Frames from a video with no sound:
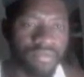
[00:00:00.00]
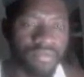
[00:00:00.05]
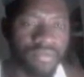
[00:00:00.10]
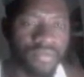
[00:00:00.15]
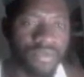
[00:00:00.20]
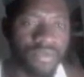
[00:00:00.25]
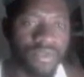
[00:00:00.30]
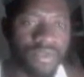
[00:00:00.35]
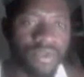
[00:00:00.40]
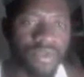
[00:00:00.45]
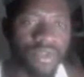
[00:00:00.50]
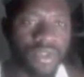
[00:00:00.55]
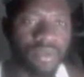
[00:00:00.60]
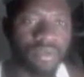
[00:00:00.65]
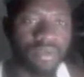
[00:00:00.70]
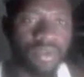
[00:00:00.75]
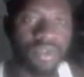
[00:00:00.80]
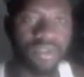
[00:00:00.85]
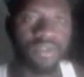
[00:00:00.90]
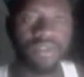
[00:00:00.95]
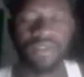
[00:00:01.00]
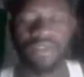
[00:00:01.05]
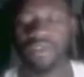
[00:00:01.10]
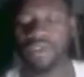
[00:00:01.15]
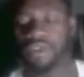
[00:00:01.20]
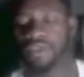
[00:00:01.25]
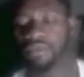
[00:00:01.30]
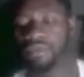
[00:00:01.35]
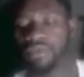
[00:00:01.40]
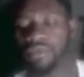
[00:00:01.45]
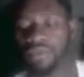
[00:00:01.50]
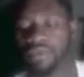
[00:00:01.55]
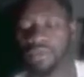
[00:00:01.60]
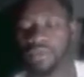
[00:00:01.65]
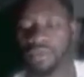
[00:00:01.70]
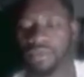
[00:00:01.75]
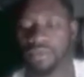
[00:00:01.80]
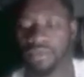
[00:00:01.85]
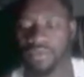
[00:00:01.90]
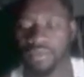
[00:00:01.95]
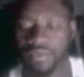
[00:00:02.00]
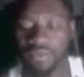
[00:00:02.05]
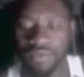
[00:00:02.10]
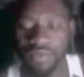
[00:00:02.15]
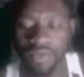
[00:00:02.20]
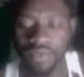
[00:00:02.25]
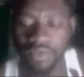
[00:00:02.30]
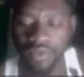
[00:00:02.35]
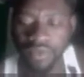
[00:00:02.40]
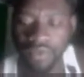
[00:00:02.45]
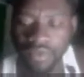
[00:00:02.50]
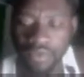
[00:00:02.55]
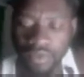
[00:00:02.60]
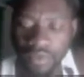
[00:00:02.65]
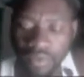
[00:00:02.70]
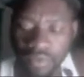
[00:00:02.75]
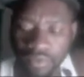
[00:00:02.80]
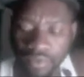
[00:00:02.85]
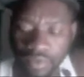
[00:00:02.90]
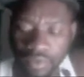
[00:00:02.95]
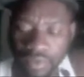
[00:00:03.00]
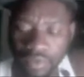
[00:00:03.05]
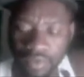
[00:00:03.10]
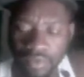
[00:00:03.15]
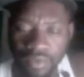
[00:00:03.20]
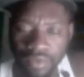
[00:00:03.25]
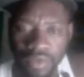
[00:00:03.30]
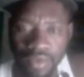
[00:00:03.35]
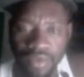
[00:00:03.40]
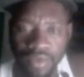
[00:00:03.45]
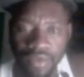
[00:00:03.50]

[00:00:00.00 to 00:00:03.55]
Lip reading: So it was 3 before, so if we're going